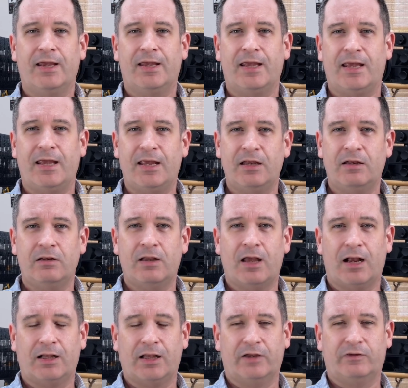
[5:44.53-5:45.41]
in
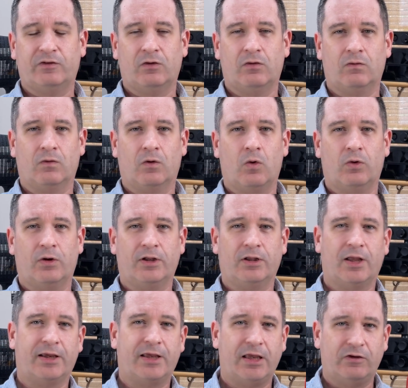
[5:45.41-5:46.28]
a classical recording,
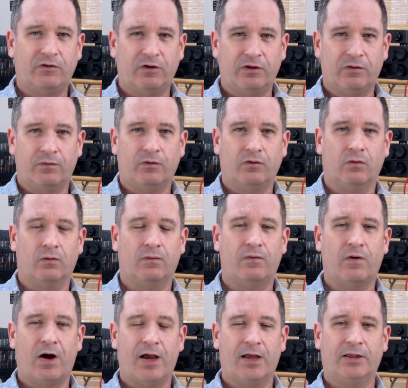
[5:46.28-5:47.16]
like each individual
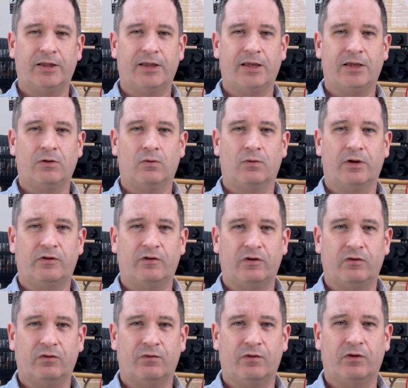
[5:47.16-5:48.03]
violin or each
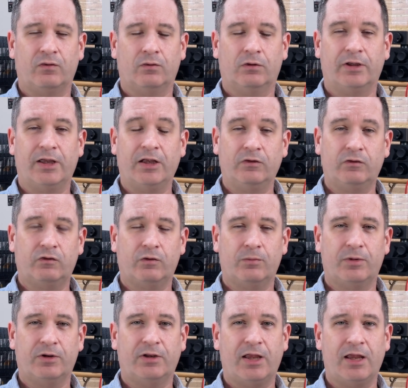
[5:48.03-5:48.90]
individual
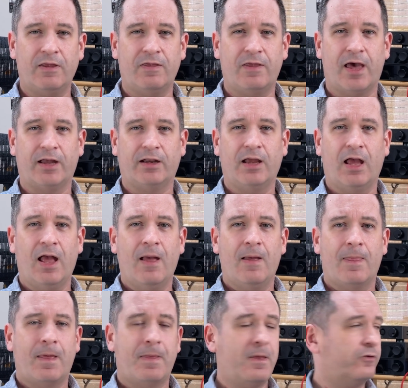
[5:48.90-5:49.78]
instrument in that.
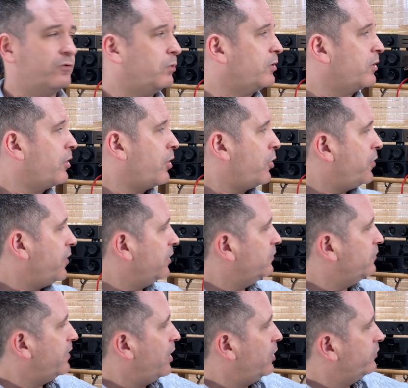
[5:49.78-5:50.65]
And that's one of the
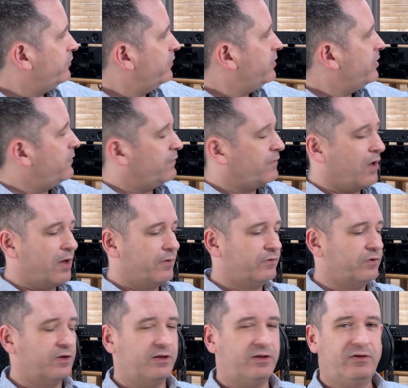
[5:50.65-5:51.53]
things the
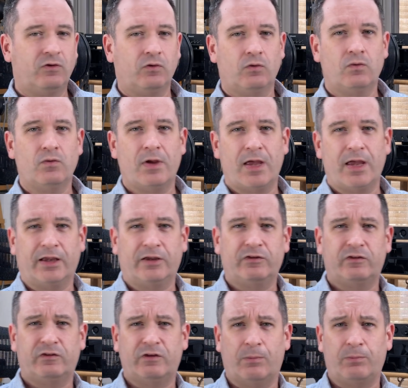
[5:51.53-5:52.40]
LCD-5s do
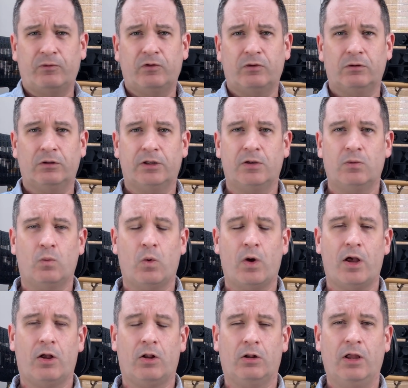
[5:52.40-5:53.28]
exceptionally
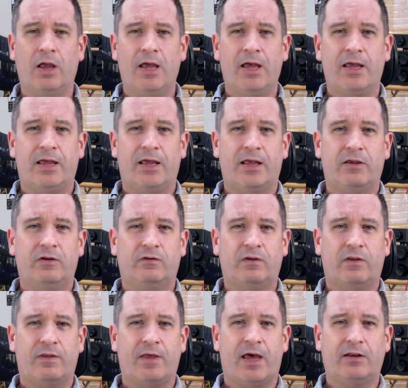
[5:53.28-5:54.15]
well, is
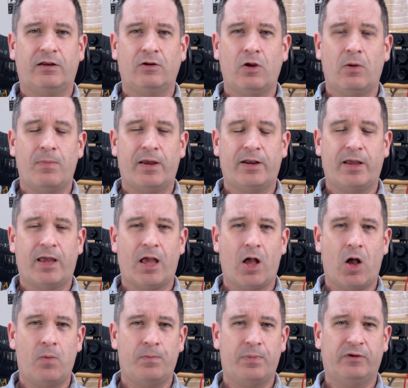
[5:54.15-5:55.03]
that no matter
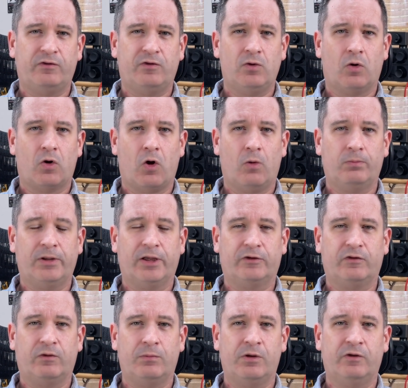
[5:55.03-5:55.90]
how busy or
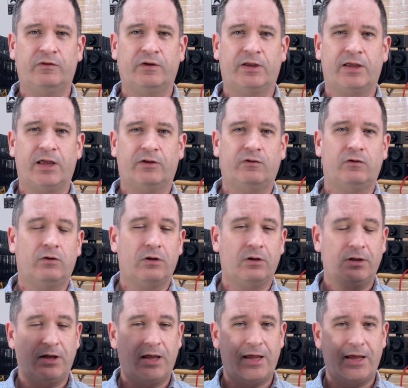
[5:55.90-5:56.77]
complex the music gets, you
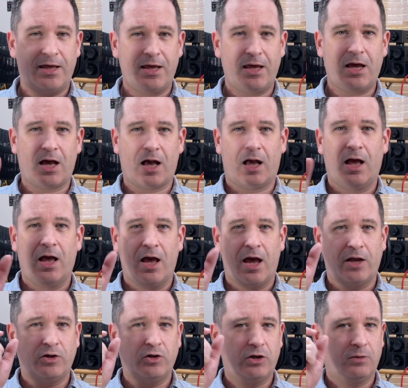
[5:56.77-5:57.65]
can hear
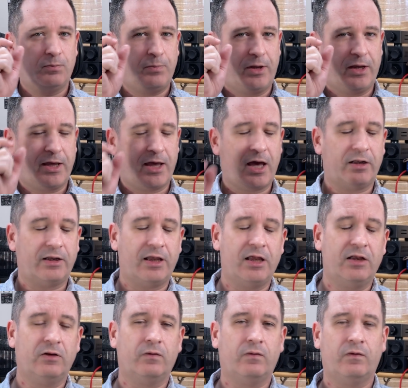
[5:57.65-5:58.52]
and you can pick out
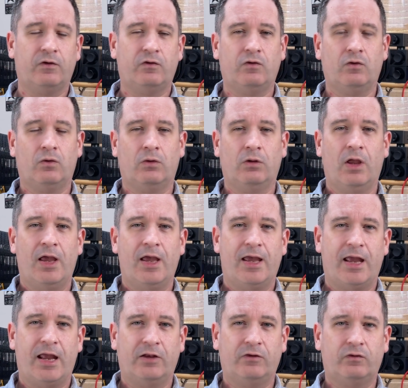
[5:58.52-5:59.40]
individual
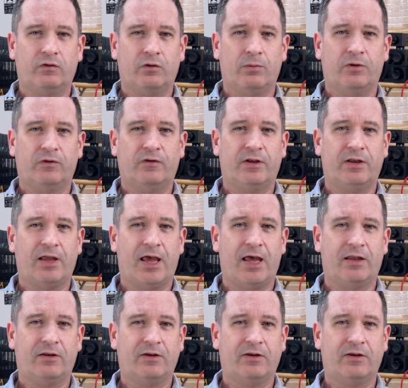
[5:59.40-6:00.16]
instruments and